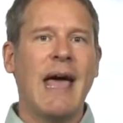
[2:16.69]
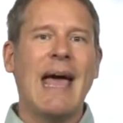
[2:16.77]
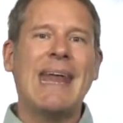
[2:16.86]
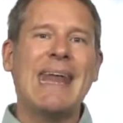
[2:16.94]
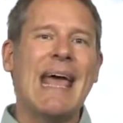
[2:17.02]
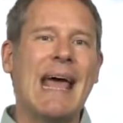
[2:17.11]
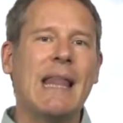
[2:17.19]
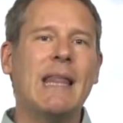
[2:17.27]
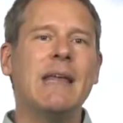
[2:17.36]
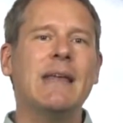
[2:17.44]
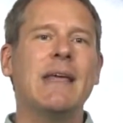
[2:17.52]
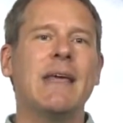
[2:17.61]
And
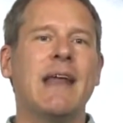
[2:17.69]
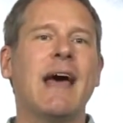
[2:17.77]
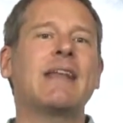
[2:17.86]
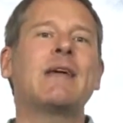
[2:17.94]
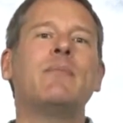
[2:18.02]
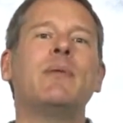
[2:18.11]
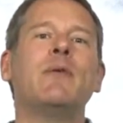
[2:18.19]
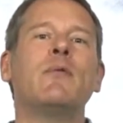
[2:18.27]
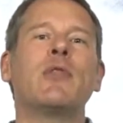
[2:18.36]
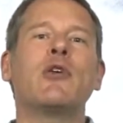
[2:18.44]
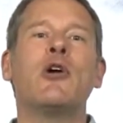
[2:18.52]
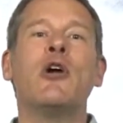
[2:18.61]
Helen cannot compete
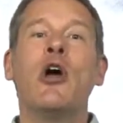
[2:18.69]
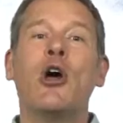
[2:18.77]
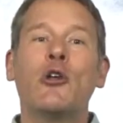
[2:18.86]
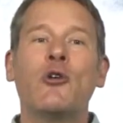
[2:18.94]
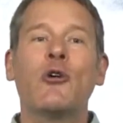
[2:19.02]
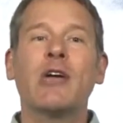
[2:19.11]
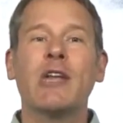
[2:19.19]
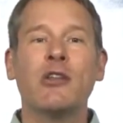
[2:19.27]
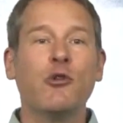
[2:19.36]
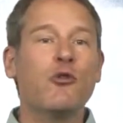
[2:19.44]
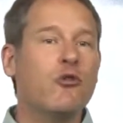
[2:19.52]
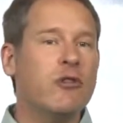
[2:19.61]
with her, nor can
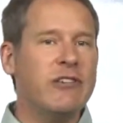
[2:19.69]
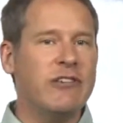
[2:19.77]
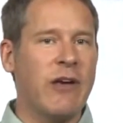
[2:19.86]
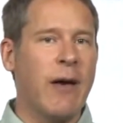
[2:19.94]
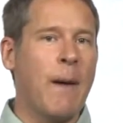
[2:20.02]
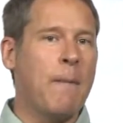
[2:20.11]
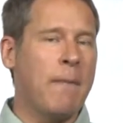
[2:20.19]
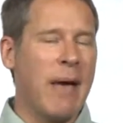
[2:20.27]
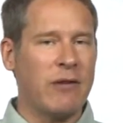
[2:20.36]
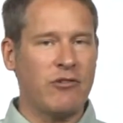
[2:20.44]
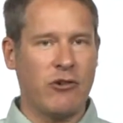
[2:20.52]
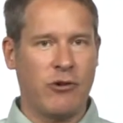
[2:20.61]
Lucretia
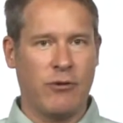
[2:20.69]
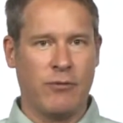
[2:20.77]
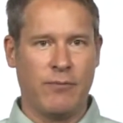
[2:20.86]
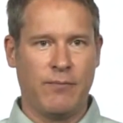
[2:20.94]
match her.